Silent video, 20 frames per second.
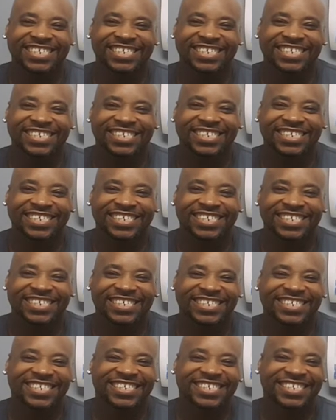
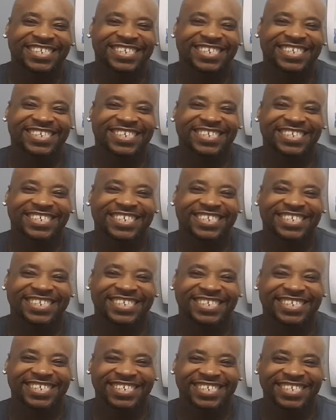
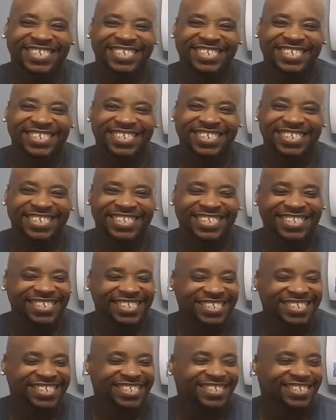
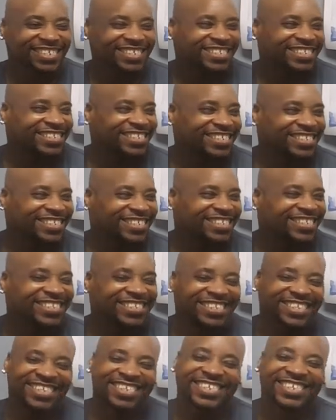
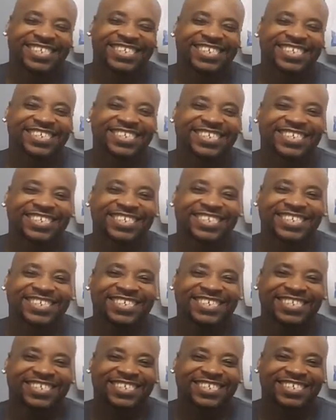
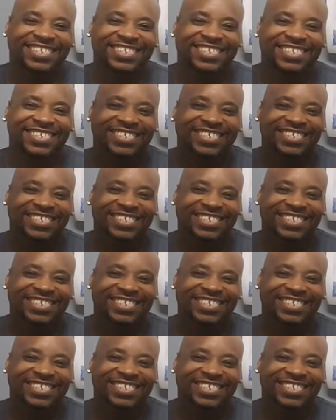The person shown says nothing.